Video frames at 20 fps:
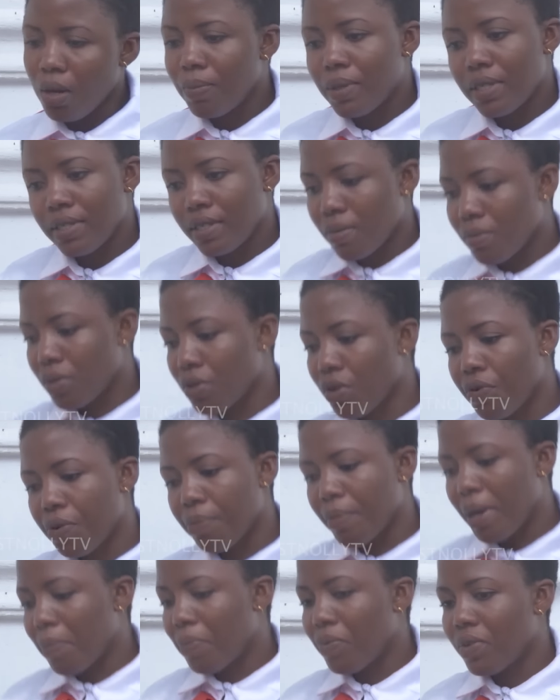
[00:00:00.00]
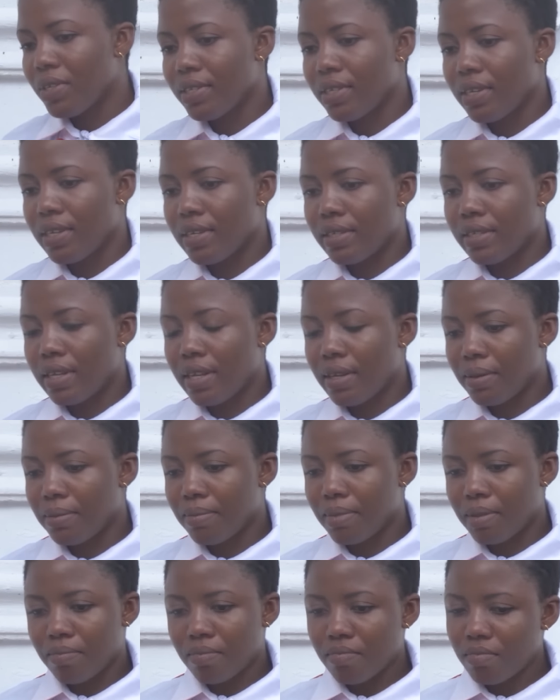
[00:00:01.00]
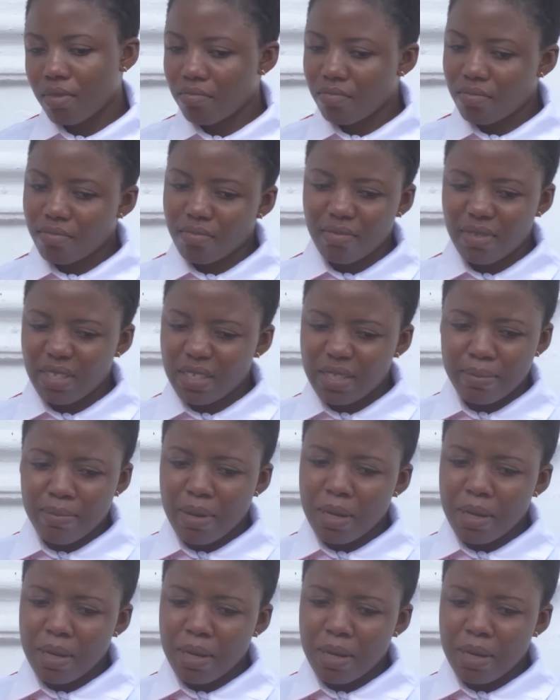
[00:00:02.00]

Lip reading: Please, I'm sorry, my princess. It's